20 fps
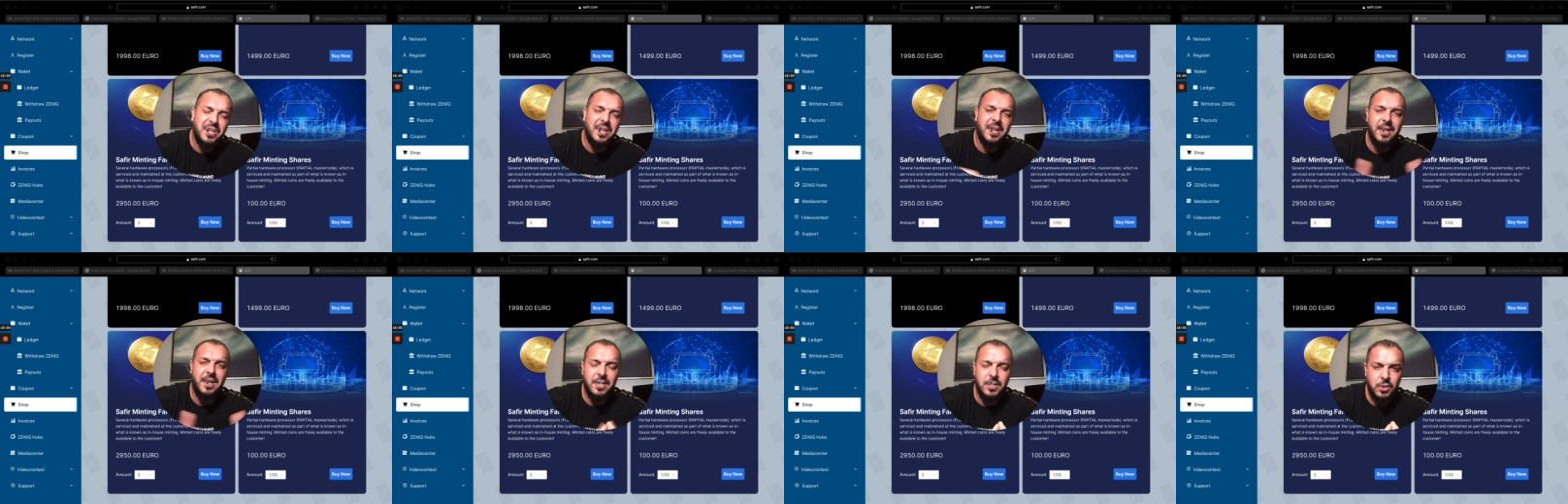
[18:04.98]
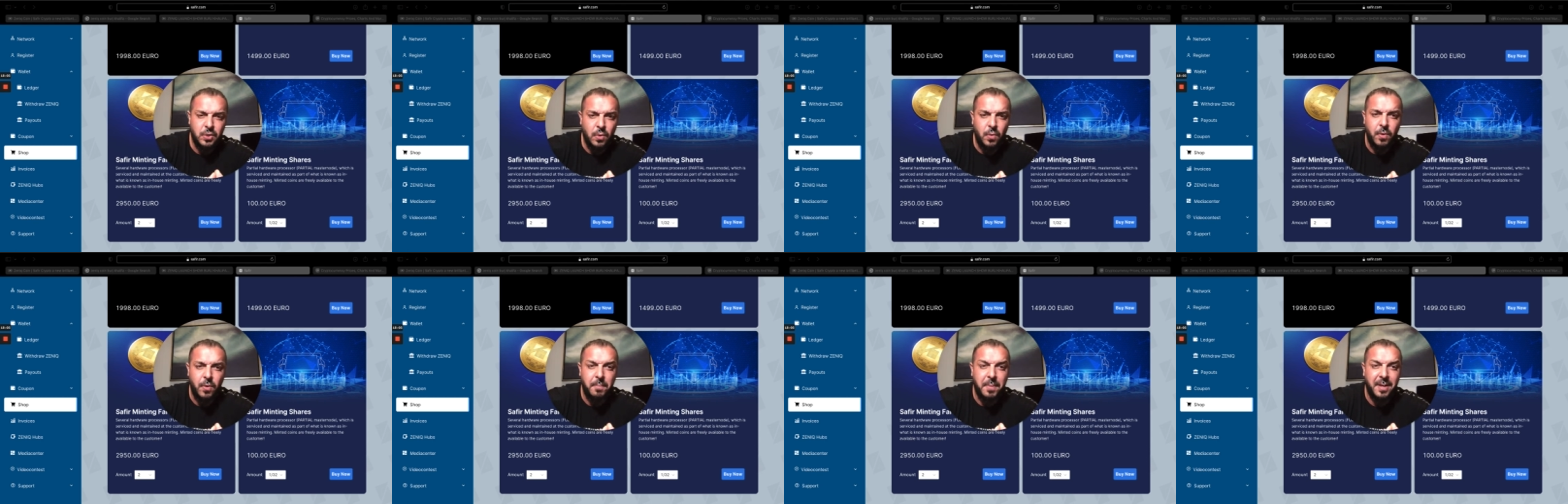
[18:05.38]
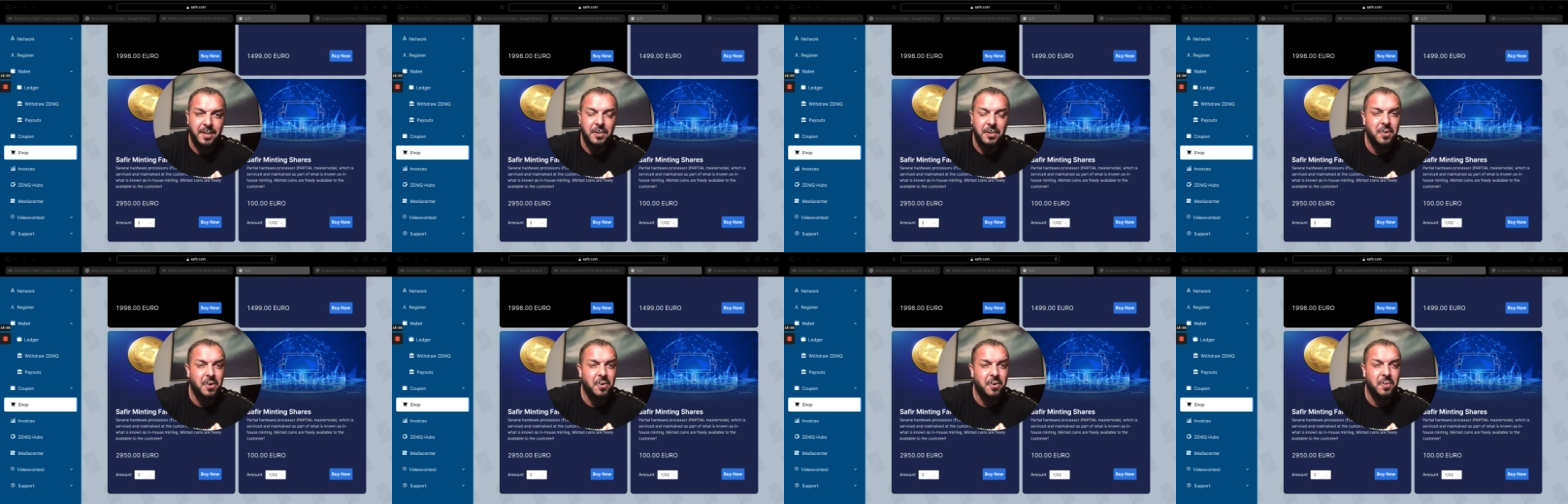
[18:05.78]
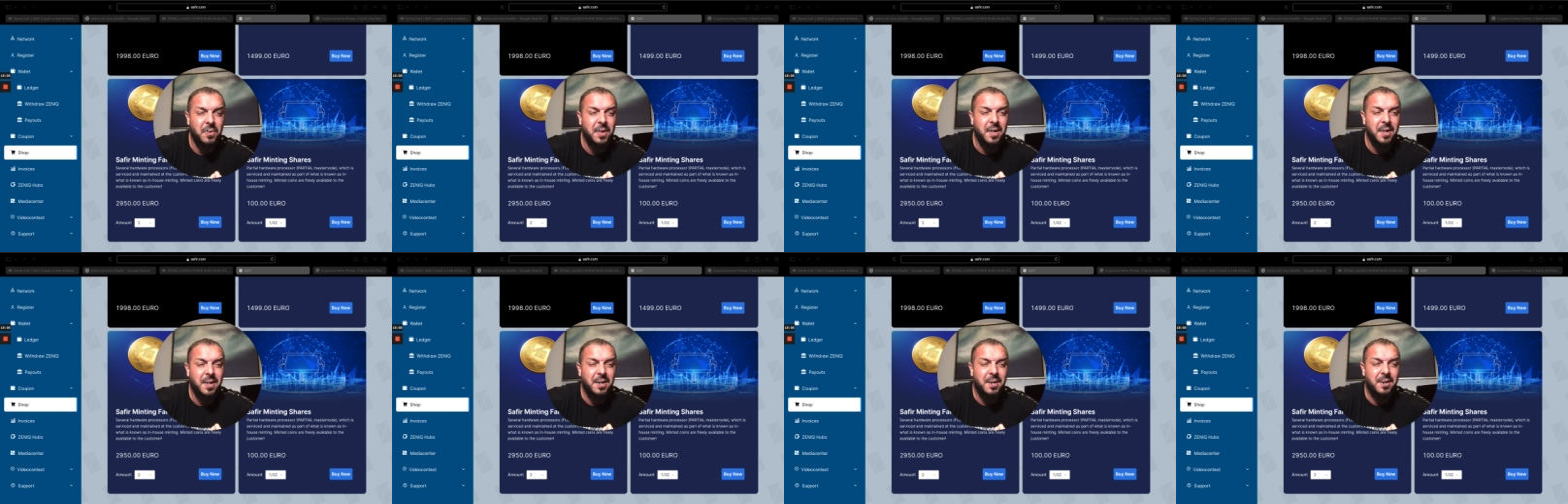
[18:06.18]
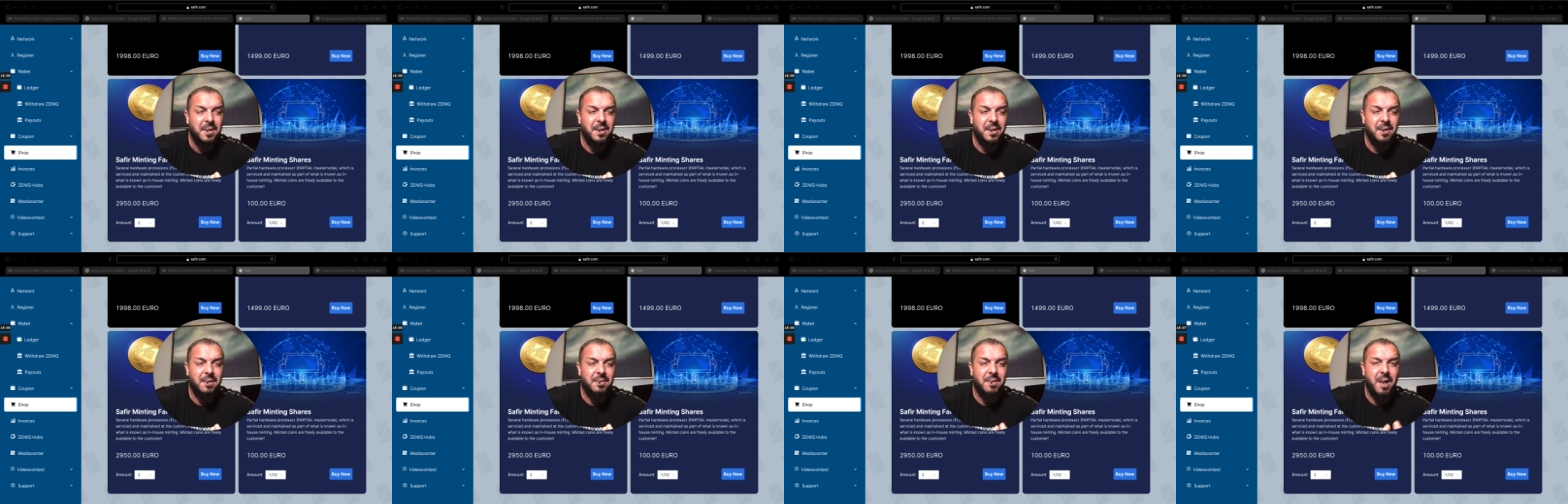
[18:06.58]
and so on but you know
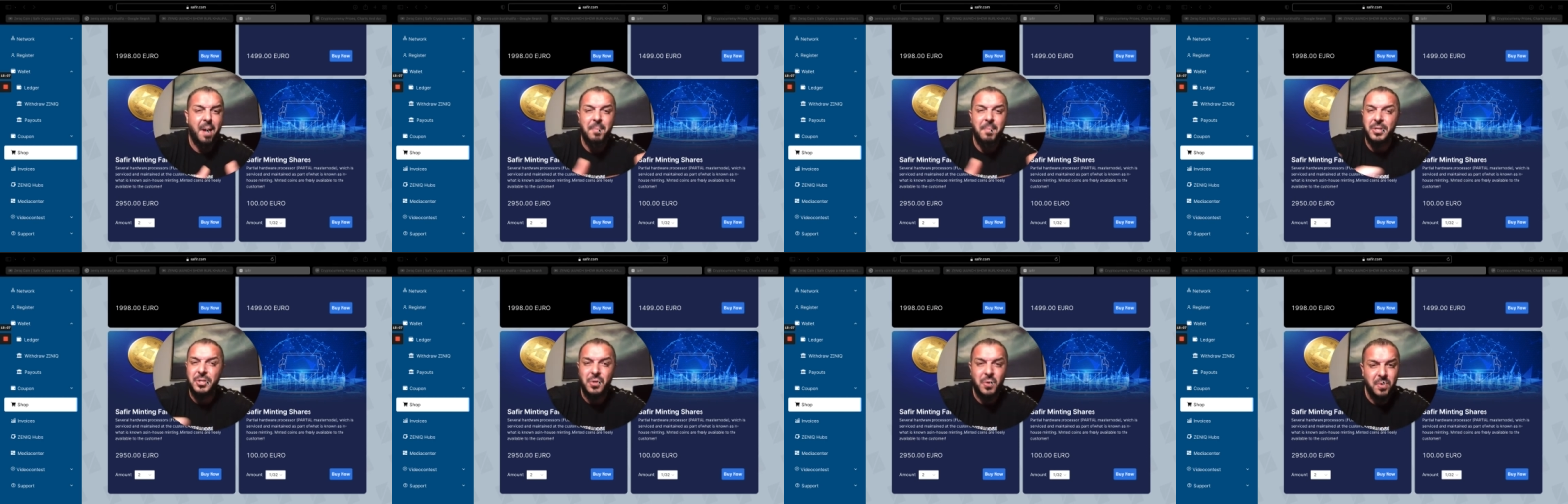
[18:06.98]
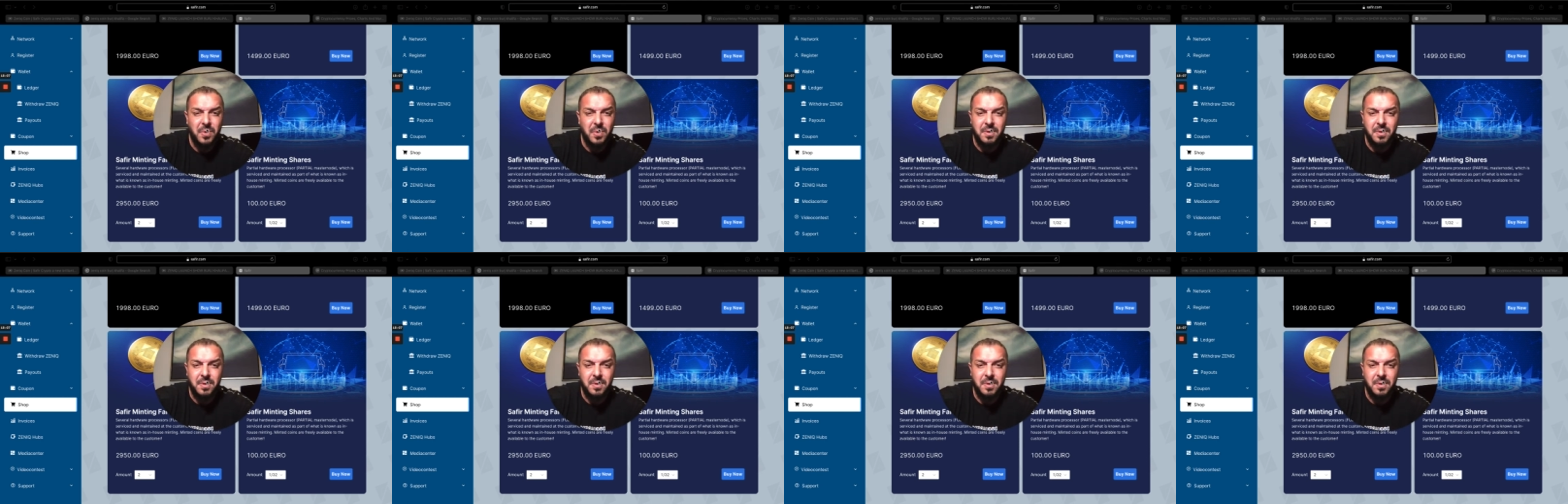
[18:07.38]
uh, amazon